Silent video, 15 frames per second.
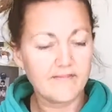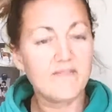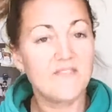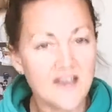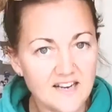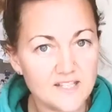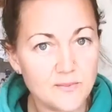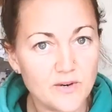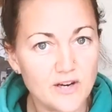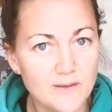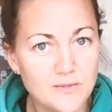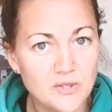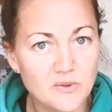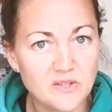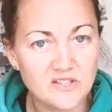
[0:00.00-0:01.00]
That is what
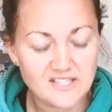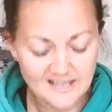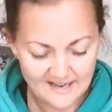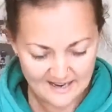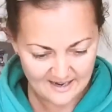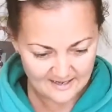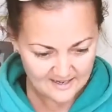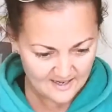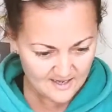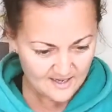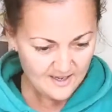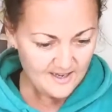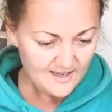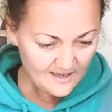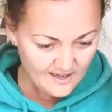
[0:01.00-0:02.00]
I'm doing today.
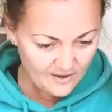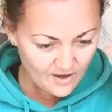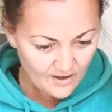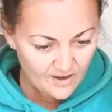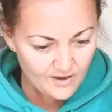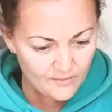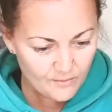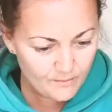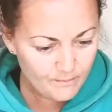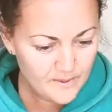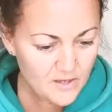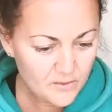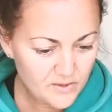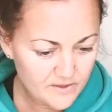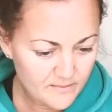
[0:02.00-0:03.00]

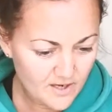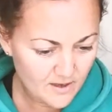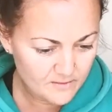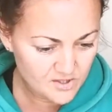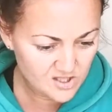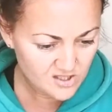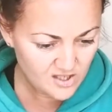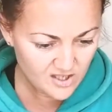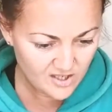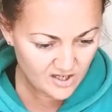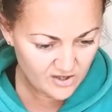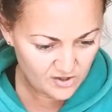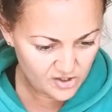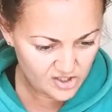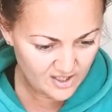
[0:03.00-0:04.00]
Bear with me, I'm just going to go
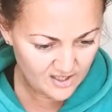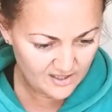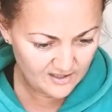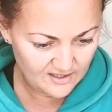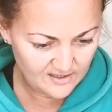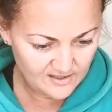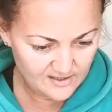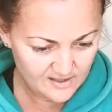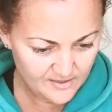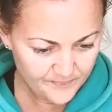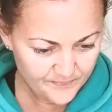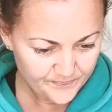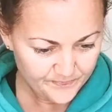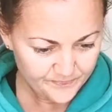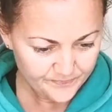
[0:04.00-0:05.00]
and share this
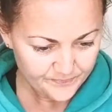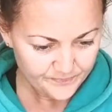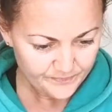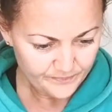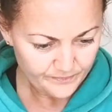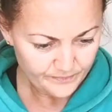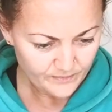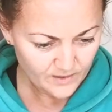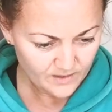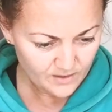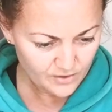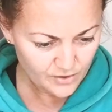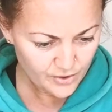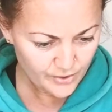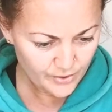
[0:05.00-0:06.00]

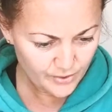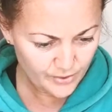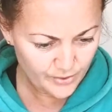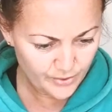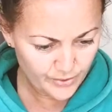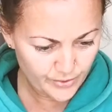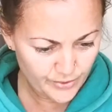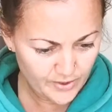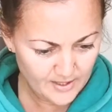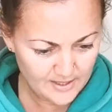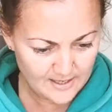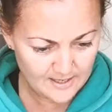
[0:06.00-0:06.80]
to